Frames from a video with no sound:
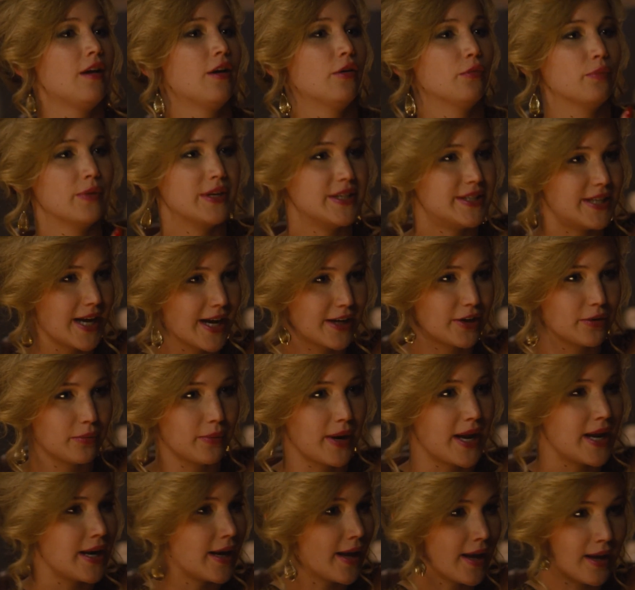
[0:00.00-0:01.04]
the American
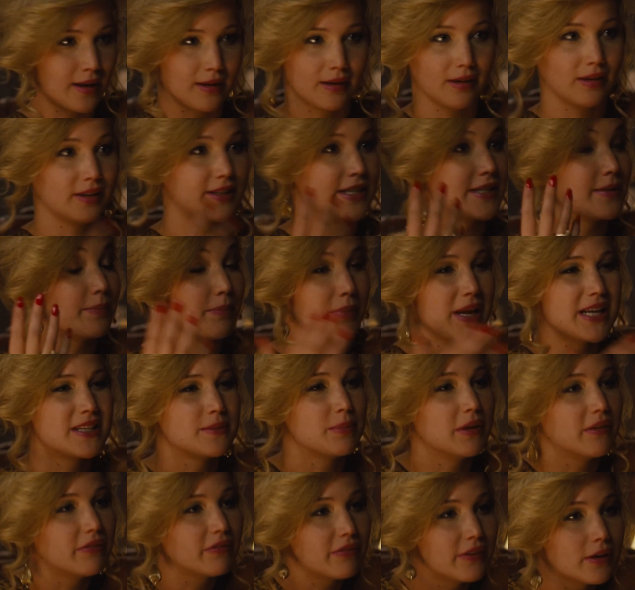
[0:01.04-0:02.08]
Hustle costume
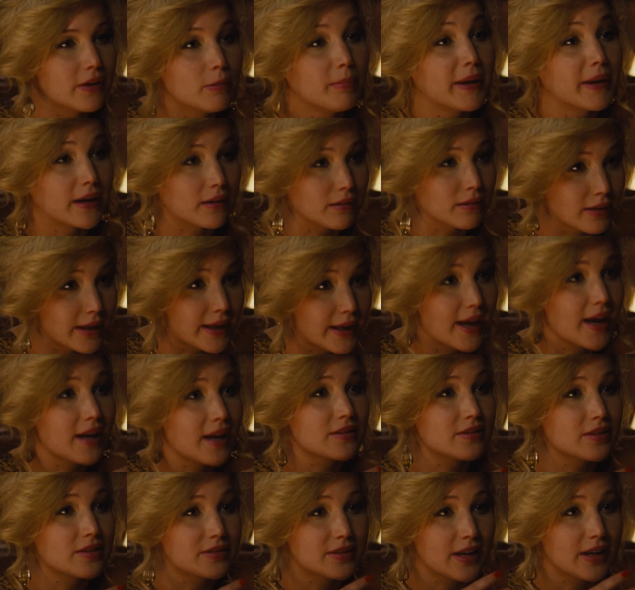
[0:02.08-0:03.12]
designer revealed that
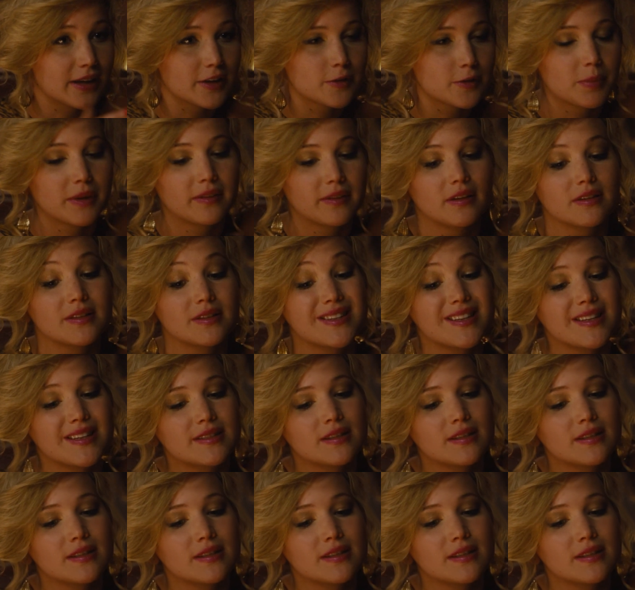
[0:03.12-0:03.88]
Jennifer Lawrence wasn't